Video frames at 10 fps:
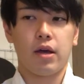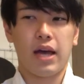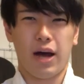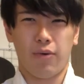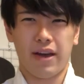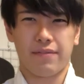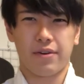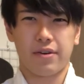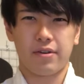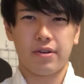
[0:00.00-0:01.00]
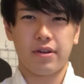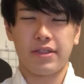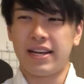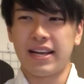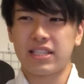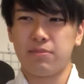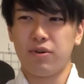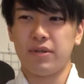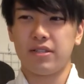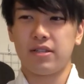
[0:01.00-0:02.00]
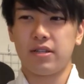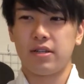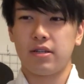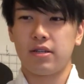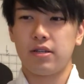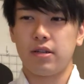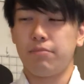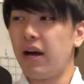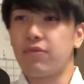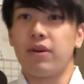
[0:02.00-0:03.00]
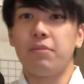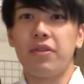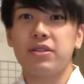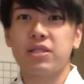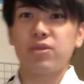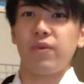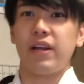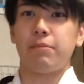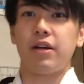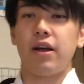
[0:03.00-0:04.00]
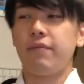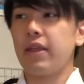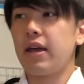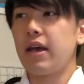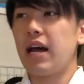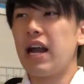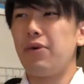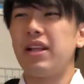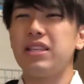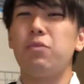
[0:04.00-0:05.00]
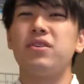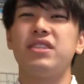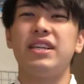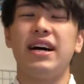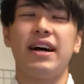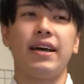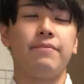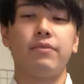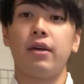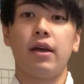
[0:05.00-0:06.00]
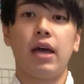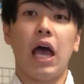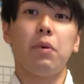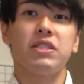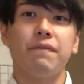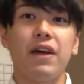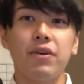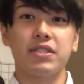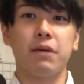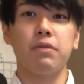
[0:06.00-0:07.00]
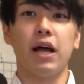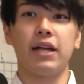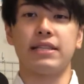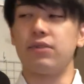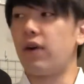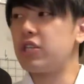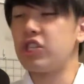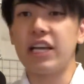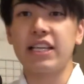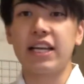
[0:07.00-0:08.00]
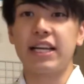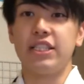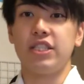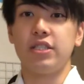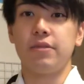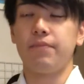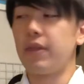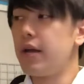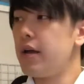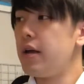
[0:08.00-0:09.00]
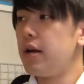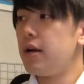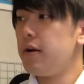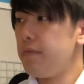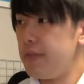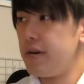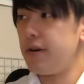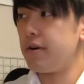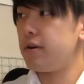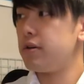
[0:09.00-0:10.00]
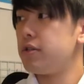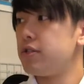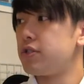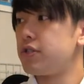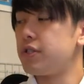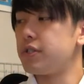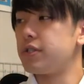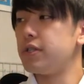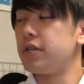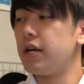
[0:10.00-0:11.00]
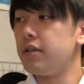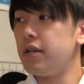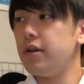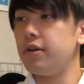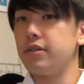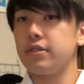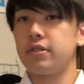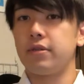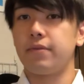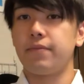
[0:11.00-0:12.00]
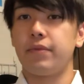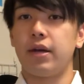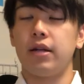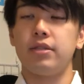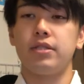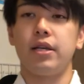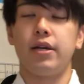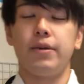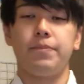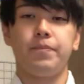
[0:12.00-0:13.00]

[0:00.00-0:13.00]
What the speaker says: However, the next moment, my grandmother screamed, "I really want to die!" I was very surprised and rushed into the kitchen. There, she stood in tears and said,